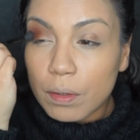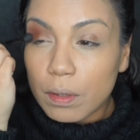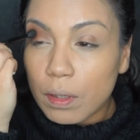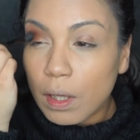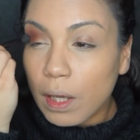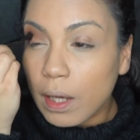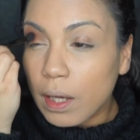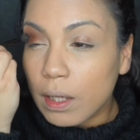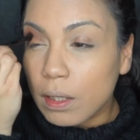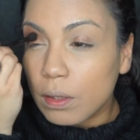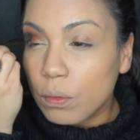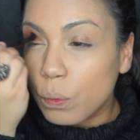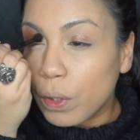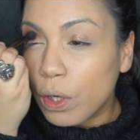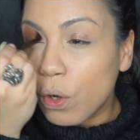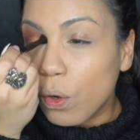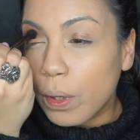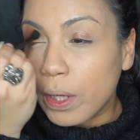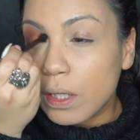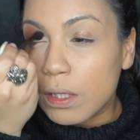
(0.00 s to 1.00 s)
And we're
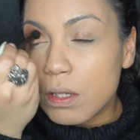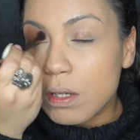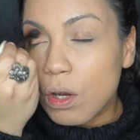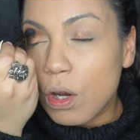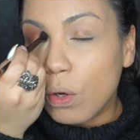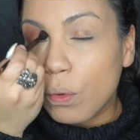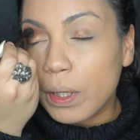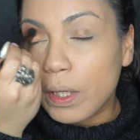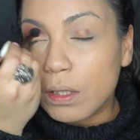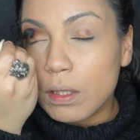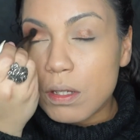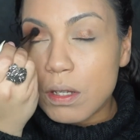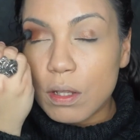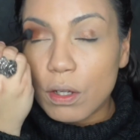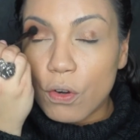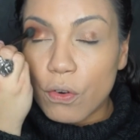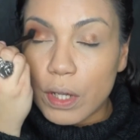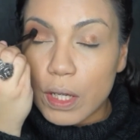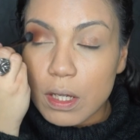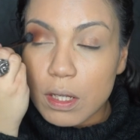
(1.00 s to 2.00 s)
going to go into the
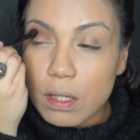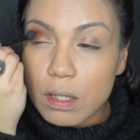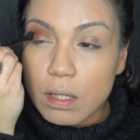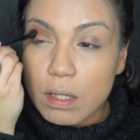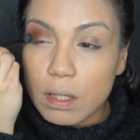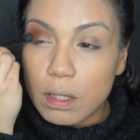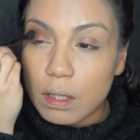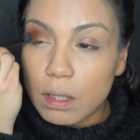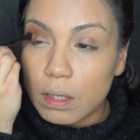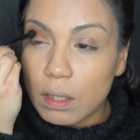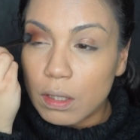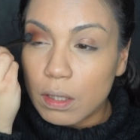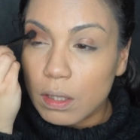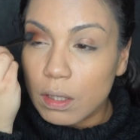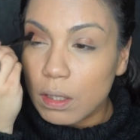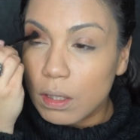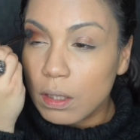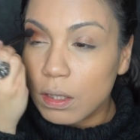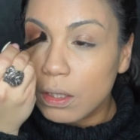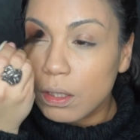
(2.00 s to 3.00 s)
crease.
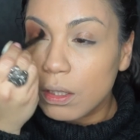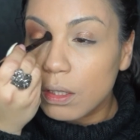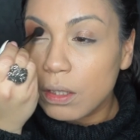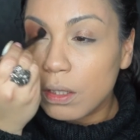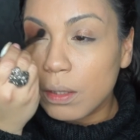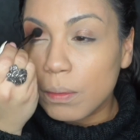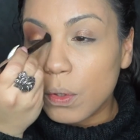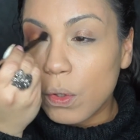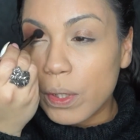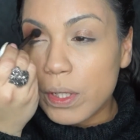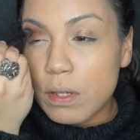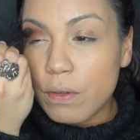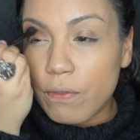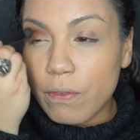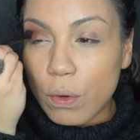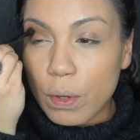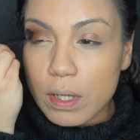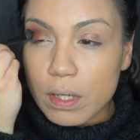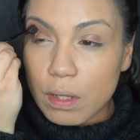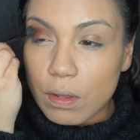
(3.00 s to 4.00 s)
I'm going to
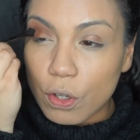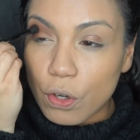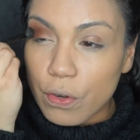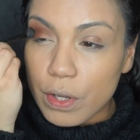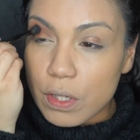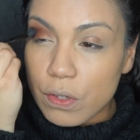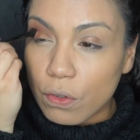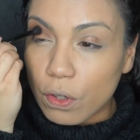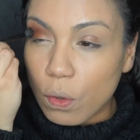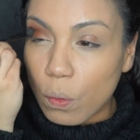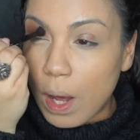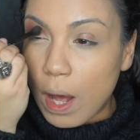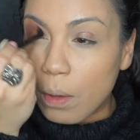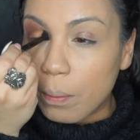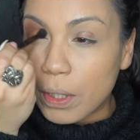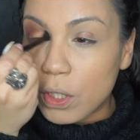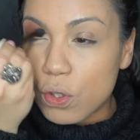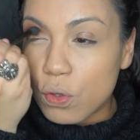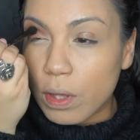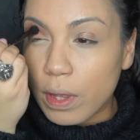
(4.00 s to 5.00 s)
focus on the crease for a while,
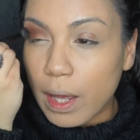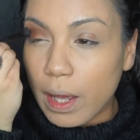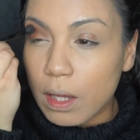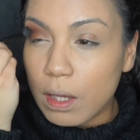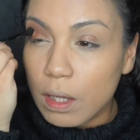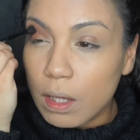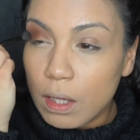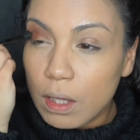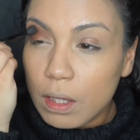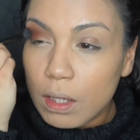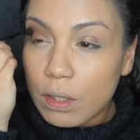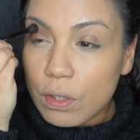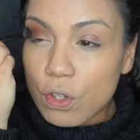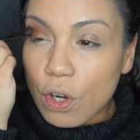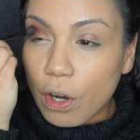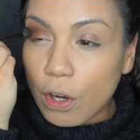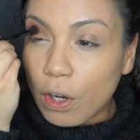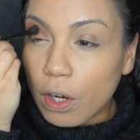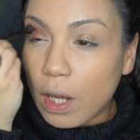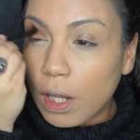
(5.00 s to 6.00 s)
make sure that
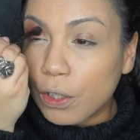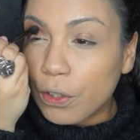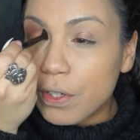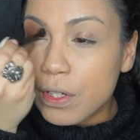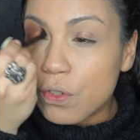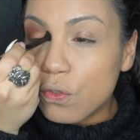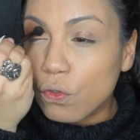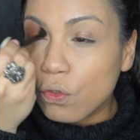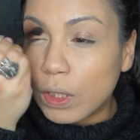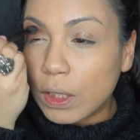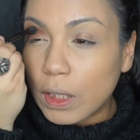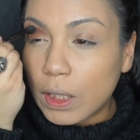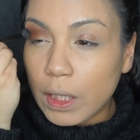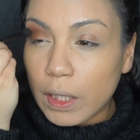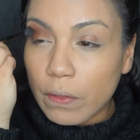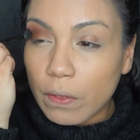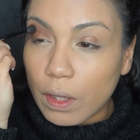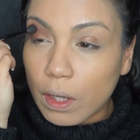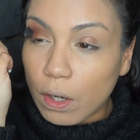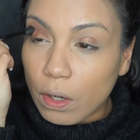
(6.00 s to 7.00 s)
darker color is really
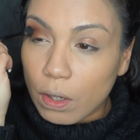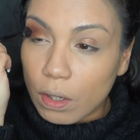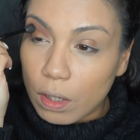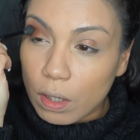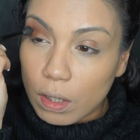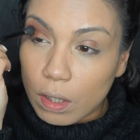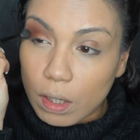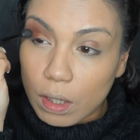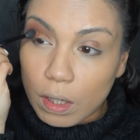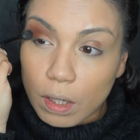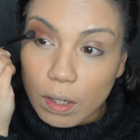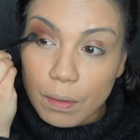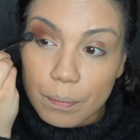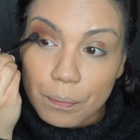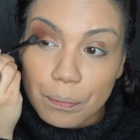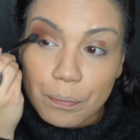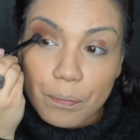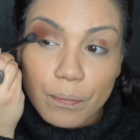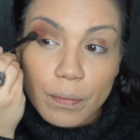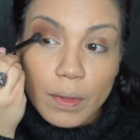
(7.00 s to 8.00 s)
in there.
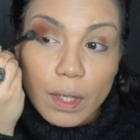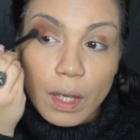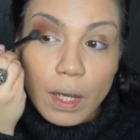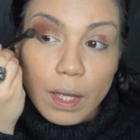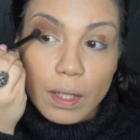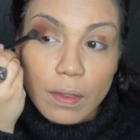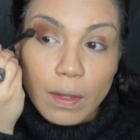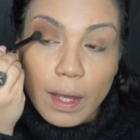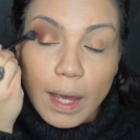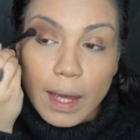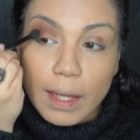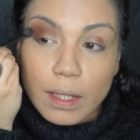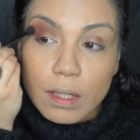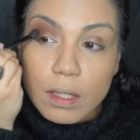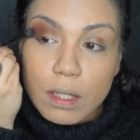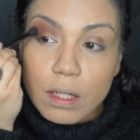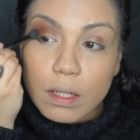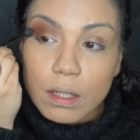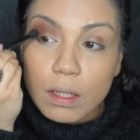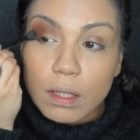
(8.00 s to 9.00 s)
And the end.